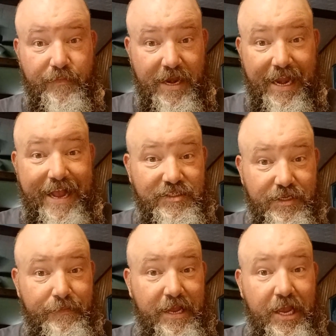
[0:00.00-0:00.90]
that
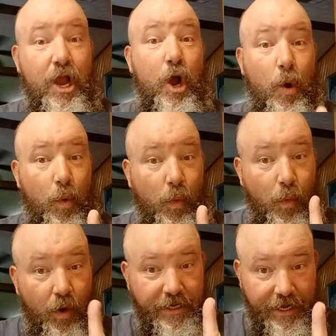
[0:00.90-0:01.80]
lasted me
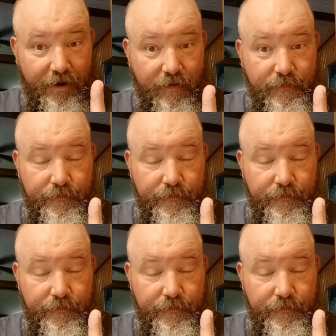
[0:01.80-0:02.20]
1 year,